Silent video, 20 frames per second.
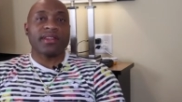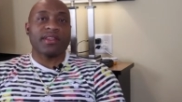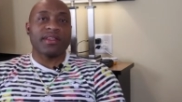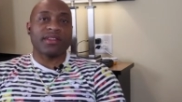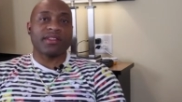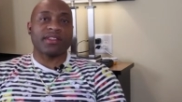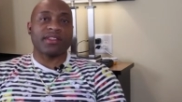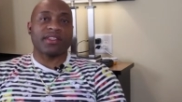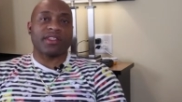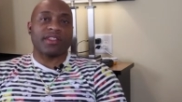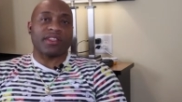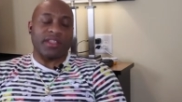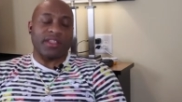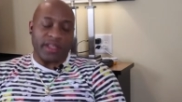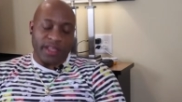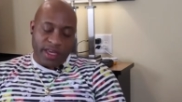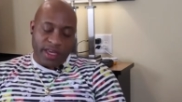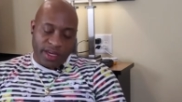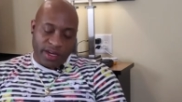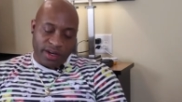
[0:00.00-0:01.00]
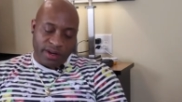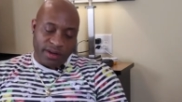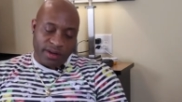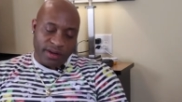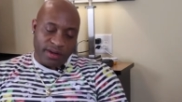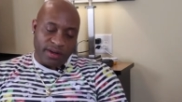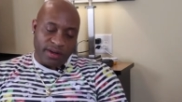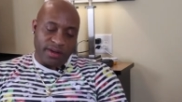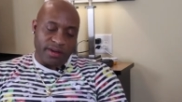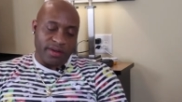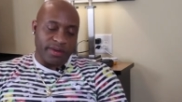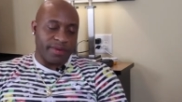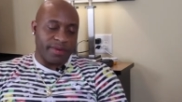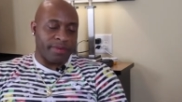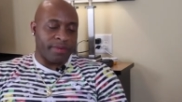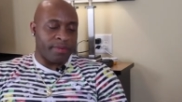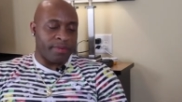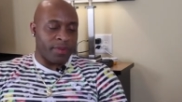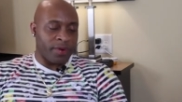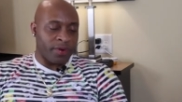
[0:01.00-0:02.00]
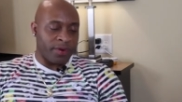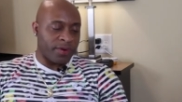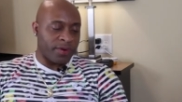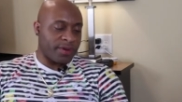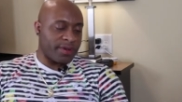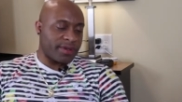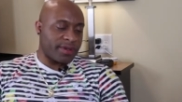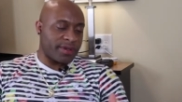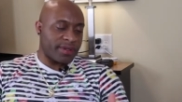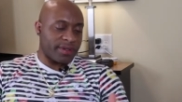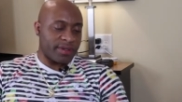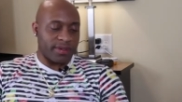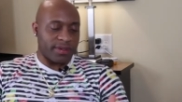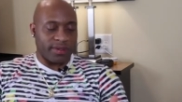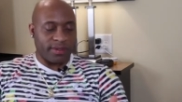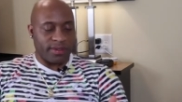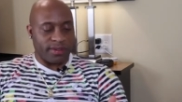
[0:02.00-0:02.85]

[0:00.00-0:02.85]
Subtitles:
This is a sleeker, more